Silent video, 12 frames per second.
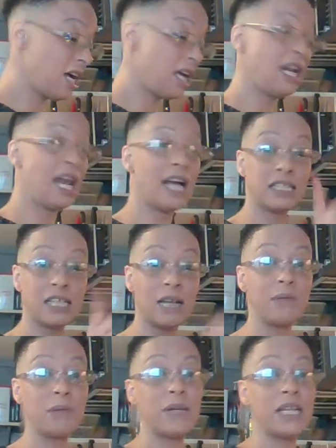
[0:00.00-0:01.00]
last
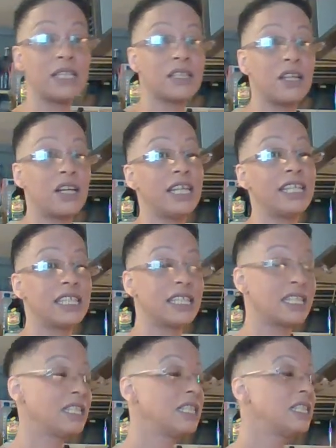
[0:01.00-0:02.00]
couple of bits,
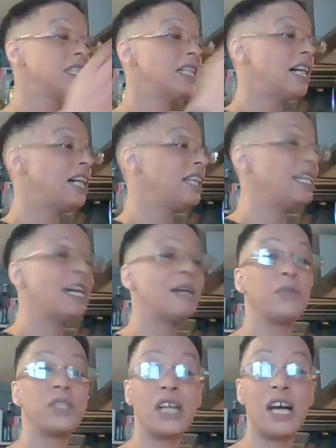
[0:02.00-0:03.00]
guys, and then
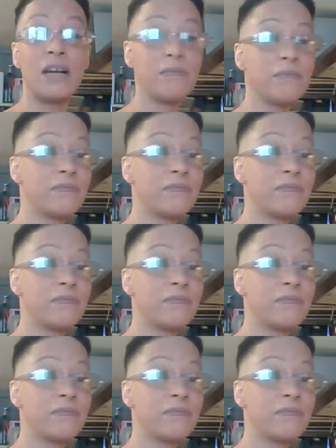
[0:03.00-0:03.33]
we're done.